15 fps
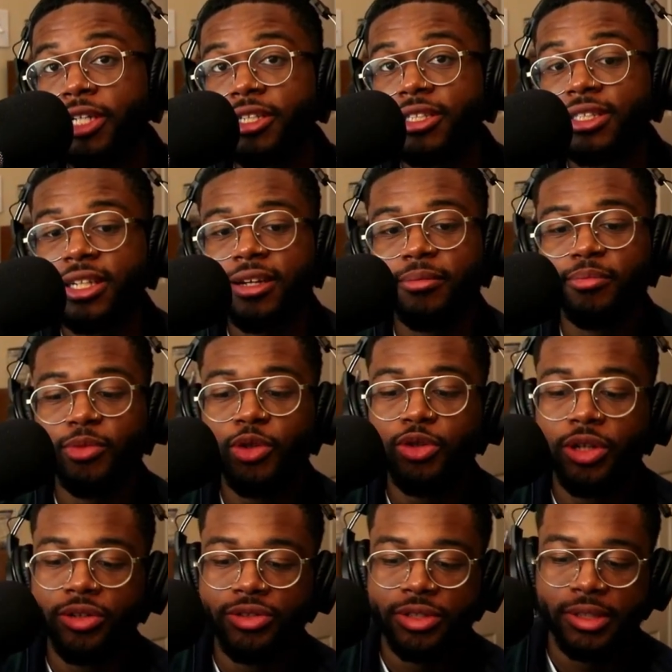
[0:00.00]
We don't.
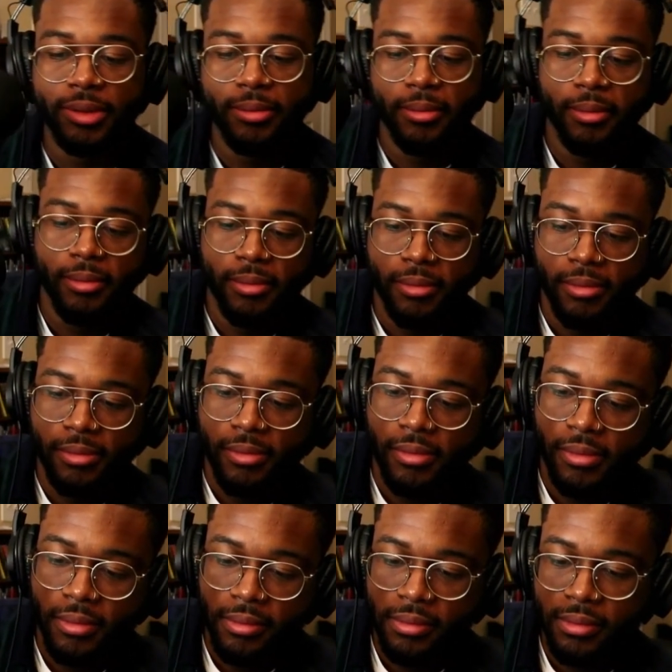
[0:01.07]
We will, maybe. Who
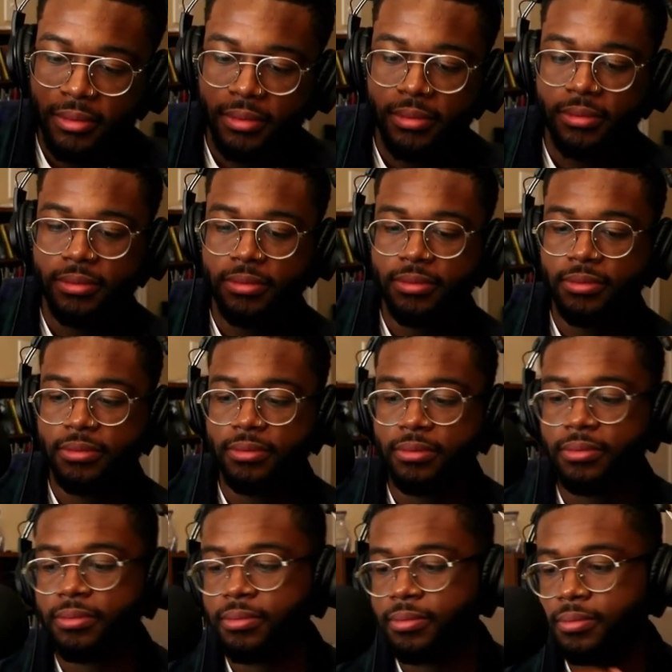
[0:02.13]
knows? Sour note
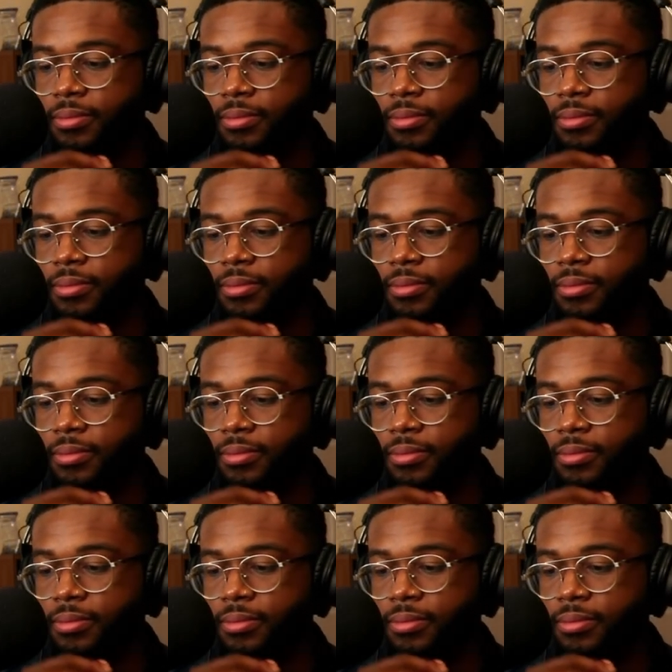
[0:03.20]
to end